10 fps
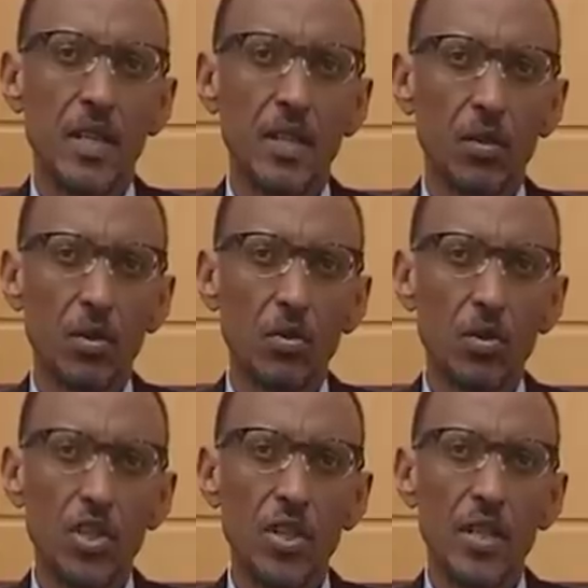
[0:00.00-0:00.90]
In
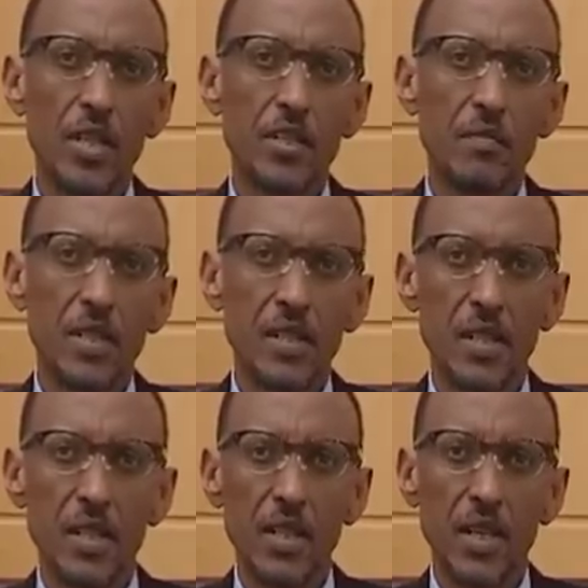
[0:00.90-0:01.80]
conclusion, let me
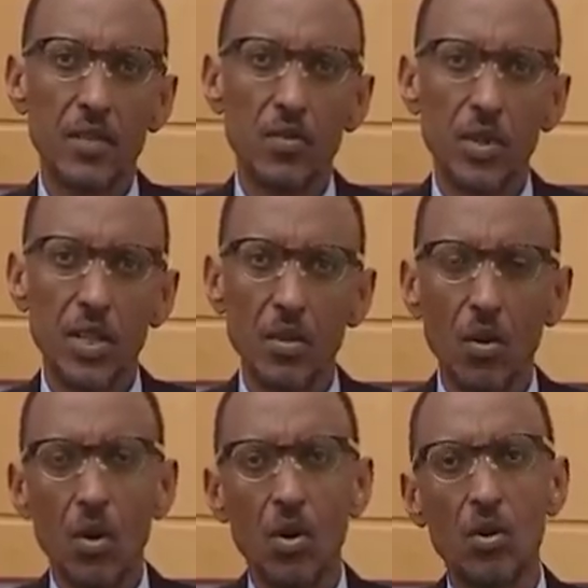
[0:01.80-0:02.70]
say that we
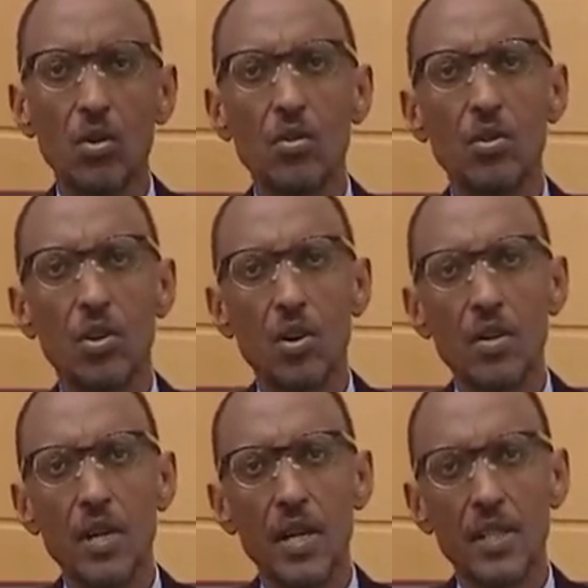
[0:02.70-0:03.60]
all
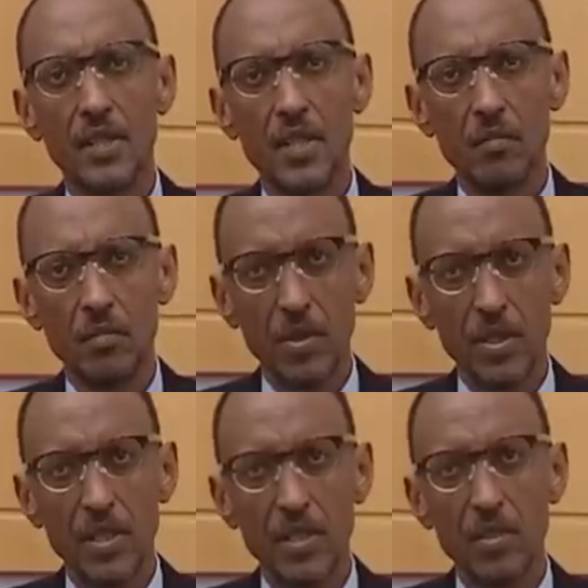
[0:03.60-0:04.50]
recognize the
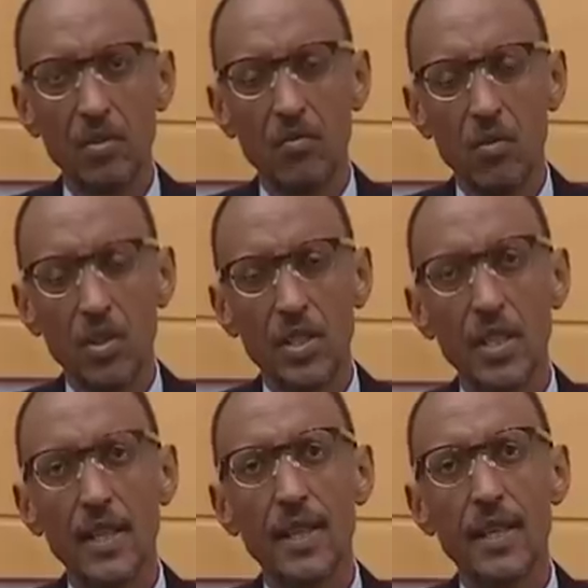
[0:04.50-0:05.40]
importance of
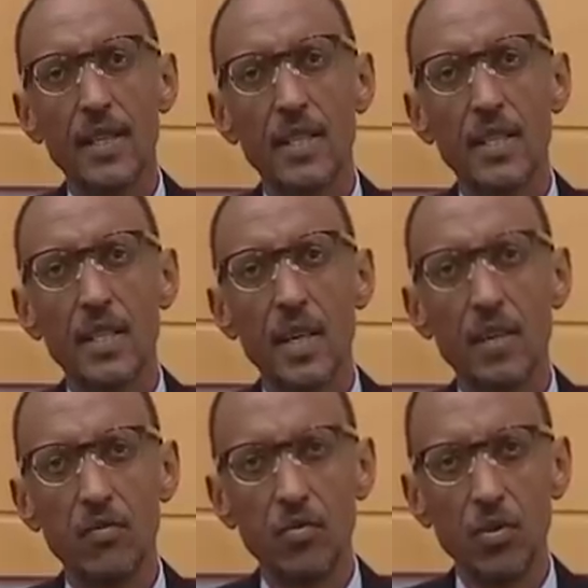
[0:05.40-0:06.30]
water, energy,
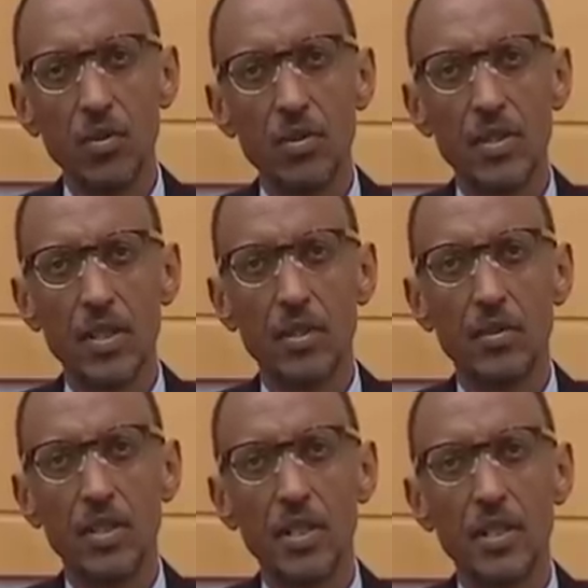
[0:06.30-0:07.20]
and food
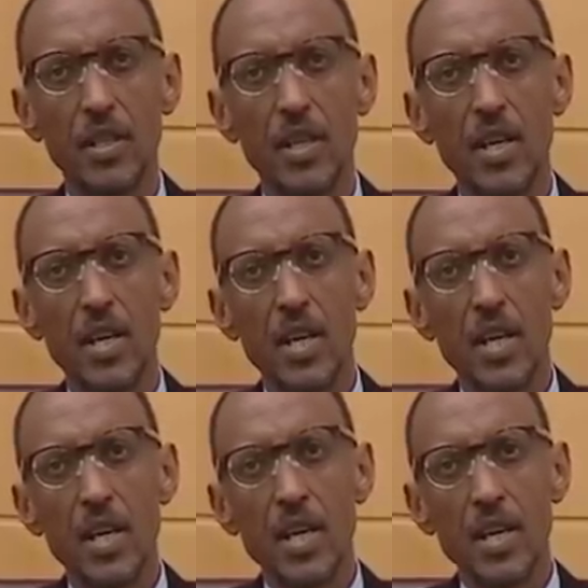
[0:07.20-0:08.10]
security
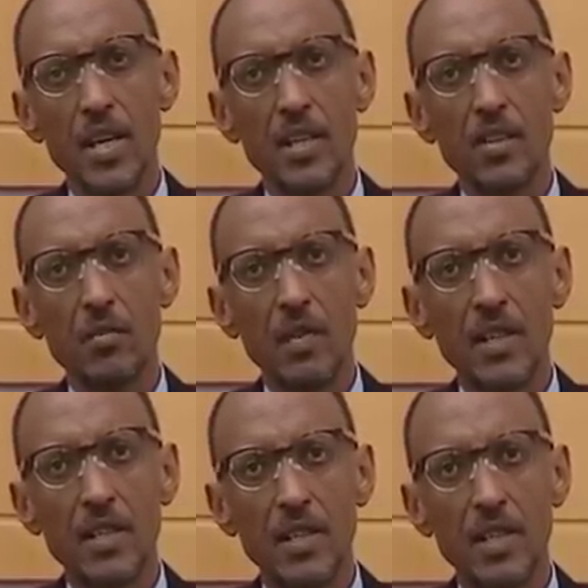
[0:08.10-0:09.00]
in
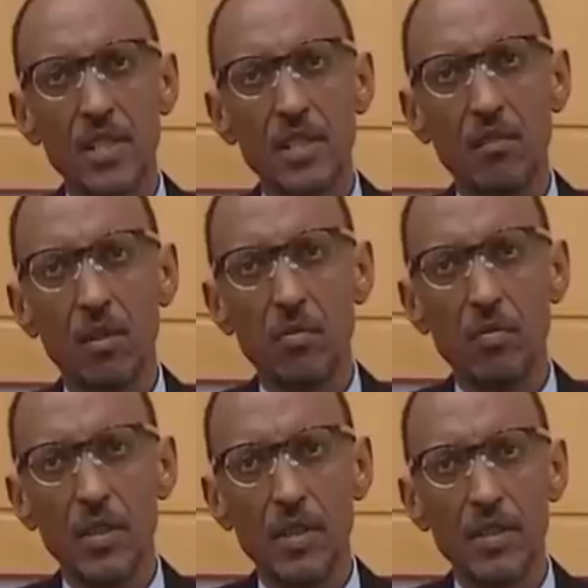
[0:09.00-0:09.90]
humanity's
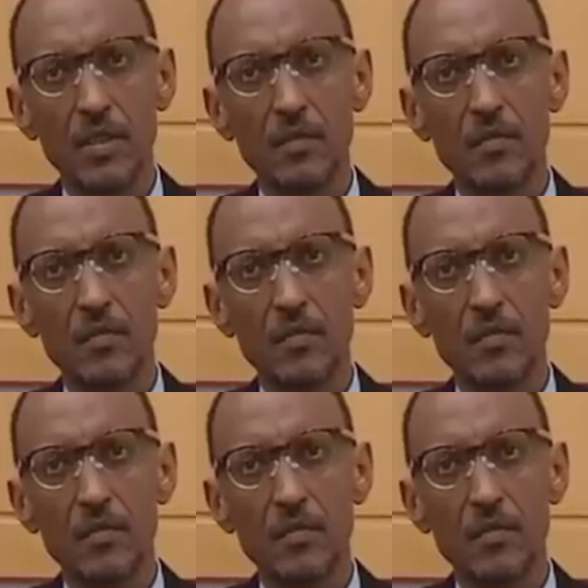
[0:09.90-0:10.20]
development,